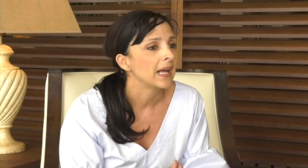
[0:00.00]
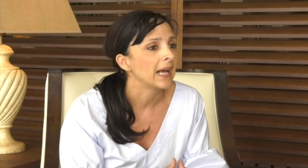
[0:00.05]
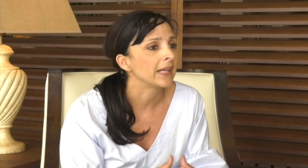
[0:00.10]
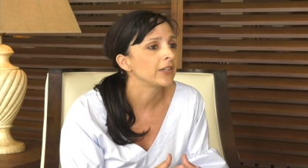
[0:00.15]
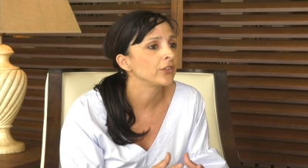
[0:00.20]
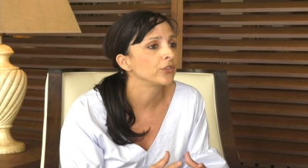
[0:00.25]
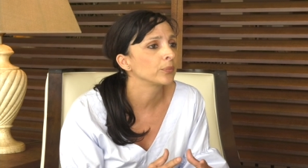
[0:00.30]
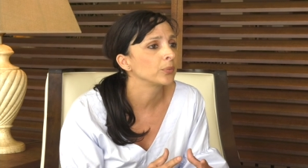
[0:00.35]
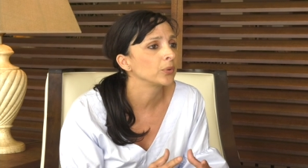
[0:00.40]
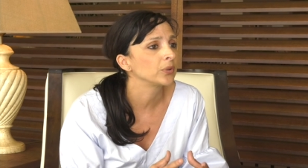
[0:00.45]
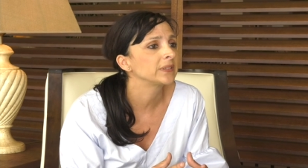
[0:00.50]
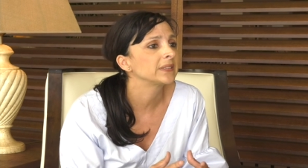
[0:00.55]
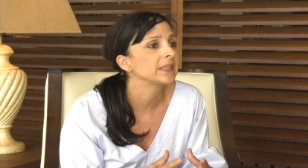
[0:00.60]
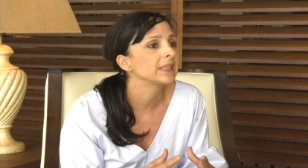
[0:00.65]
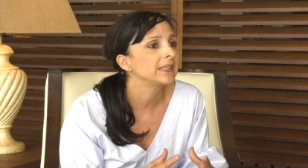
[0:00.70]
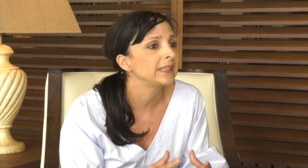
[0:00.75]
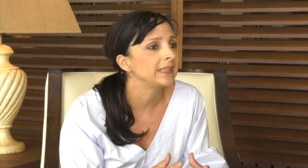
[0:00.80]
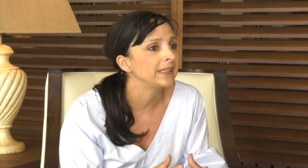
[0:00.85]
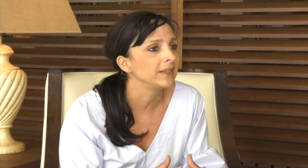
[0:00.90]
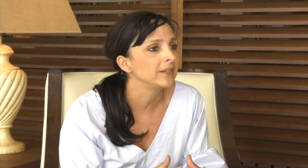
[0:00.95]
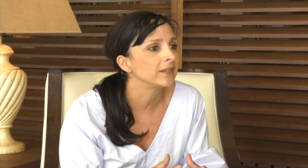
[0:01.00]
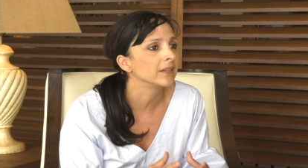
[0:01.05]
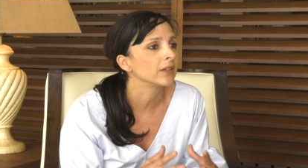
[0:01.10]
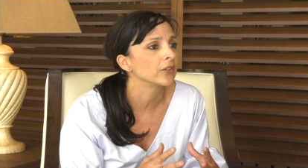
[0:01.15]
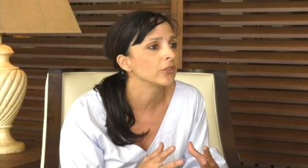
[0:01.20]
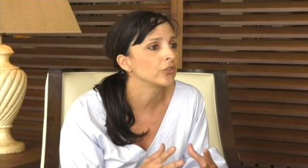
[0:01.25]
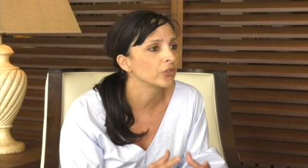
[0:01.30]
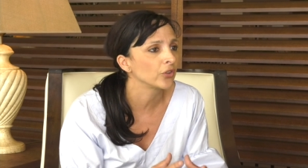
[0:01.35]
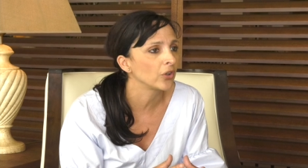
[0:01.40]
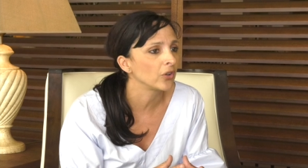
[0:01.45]
and Gibraltar needs
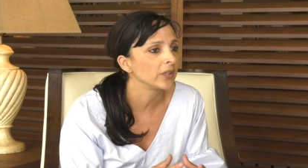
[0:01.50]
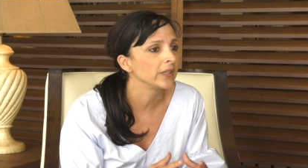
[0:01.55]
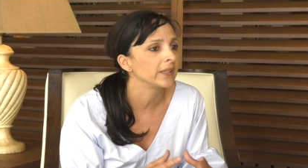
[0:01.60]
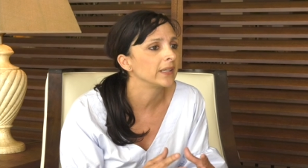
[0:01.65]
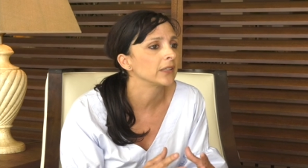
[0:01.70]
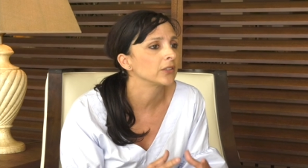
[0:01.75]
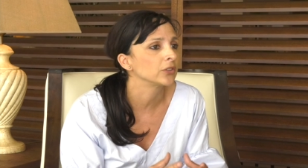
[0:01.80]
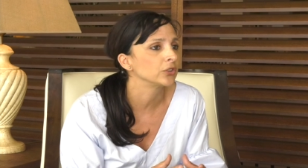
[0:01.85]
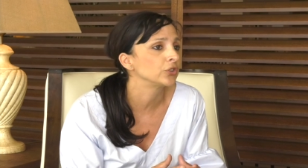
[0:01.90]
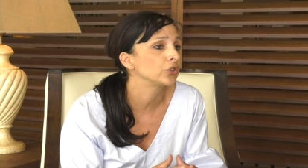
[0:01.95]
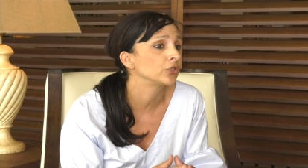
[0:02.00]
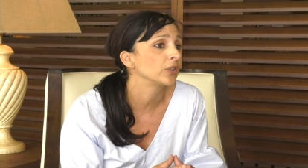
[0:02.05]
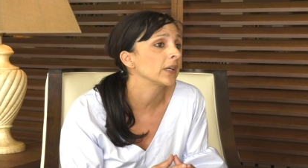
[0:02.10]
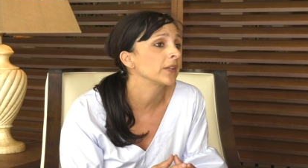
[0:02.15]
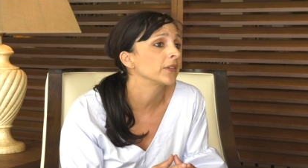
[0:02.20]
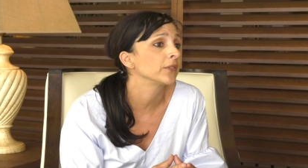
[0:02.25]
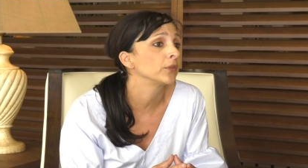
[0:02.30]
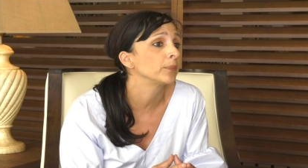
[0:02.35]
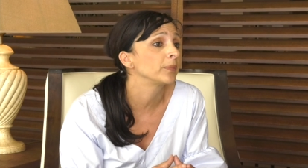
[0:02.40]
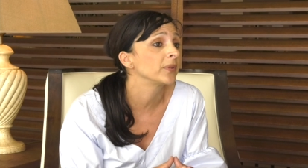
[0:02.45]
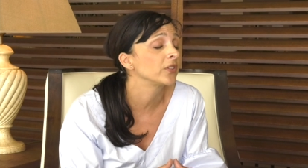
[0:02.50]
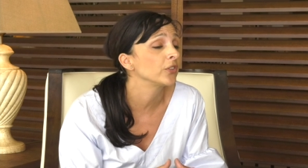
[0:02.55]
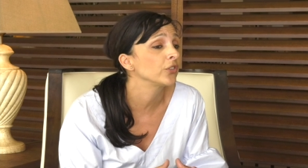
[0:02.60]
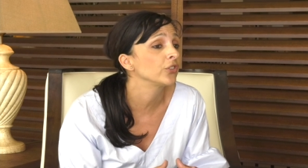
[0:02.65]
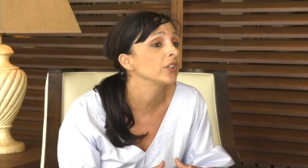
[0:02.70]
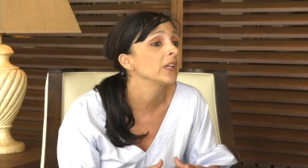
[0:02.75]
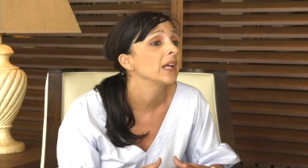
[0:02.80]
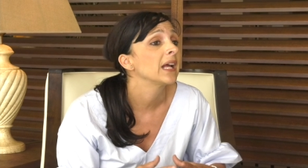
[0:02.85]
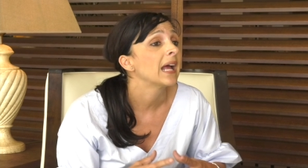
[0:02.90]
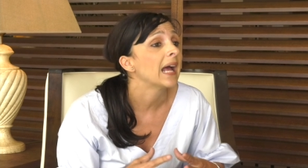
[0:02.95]
a solid and constructive
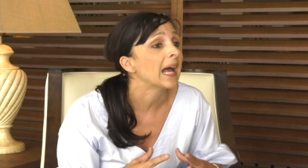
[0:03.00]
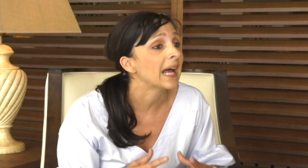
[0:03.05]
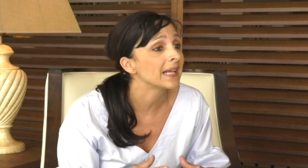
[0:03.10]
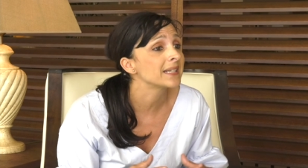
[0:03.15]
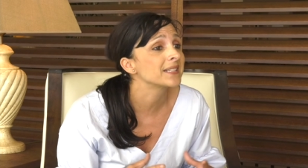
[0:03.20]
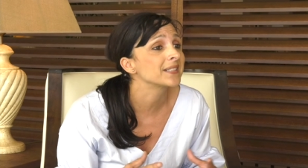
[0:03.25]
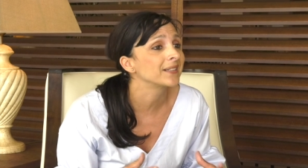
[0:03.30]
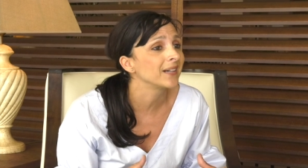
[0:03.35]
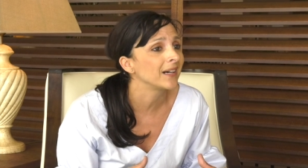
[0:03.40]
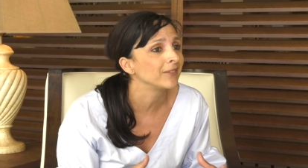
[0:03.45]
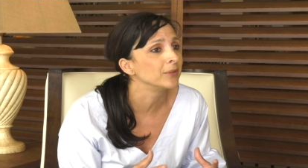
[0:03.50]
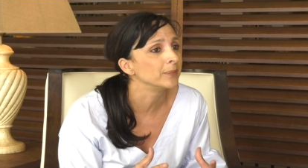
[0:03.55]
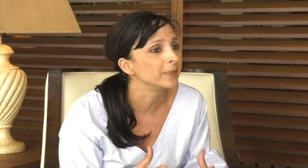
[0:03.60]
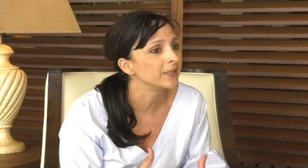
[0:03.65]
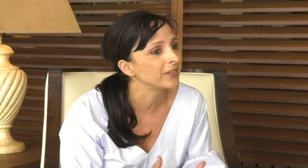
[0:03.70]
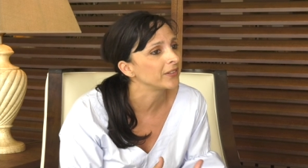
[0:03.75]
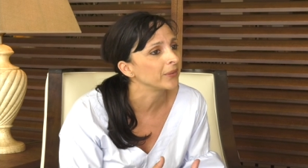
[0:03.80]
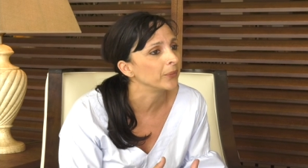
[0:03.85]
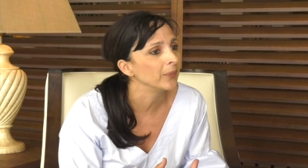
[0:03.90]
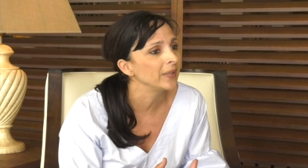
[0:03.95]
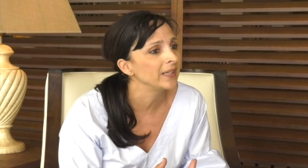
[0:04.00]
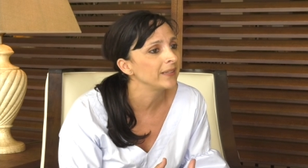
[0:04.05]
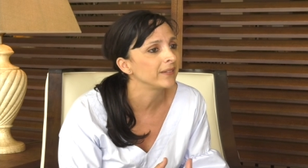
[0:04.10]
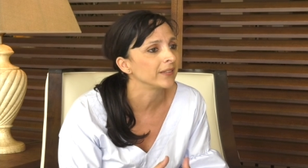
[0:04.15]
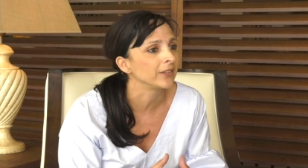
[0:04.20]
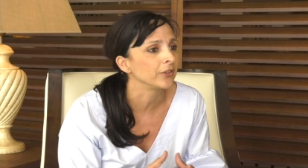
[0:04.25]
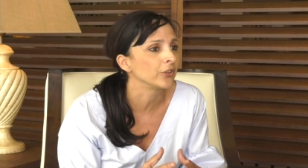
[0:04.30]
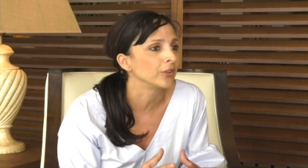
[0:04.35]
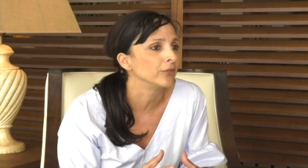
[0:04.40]
opposition and a government in waiting.